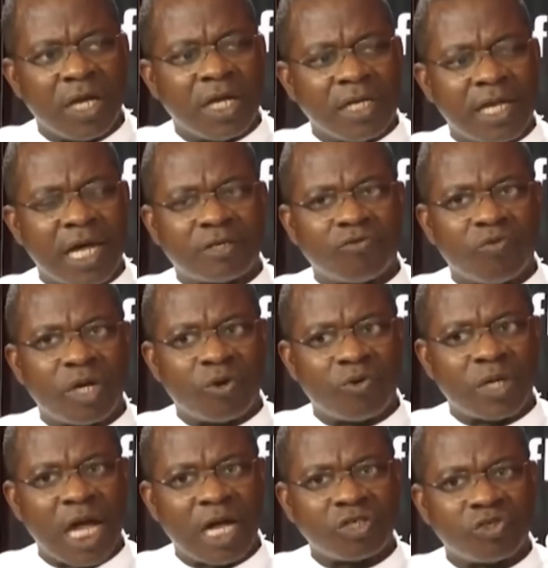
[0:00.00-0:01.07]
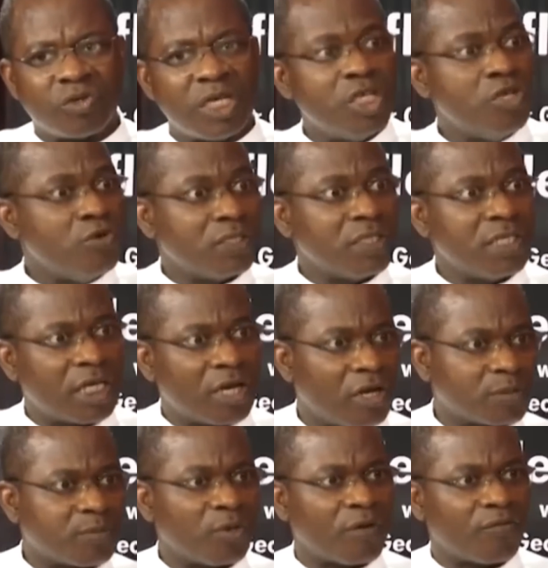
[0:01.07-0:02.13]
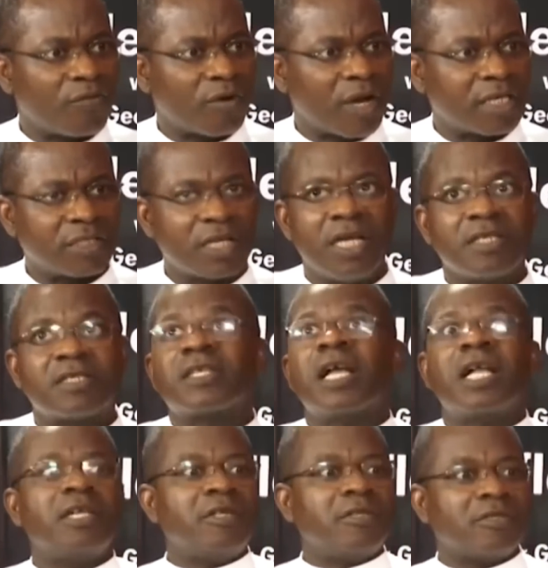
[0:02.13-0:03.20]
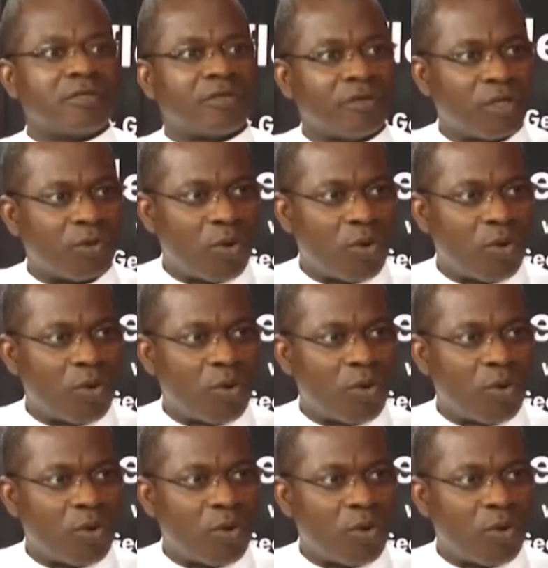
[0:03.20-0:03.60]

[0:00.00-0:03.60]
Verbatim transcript: that we could actually using the gospel of christ sell to the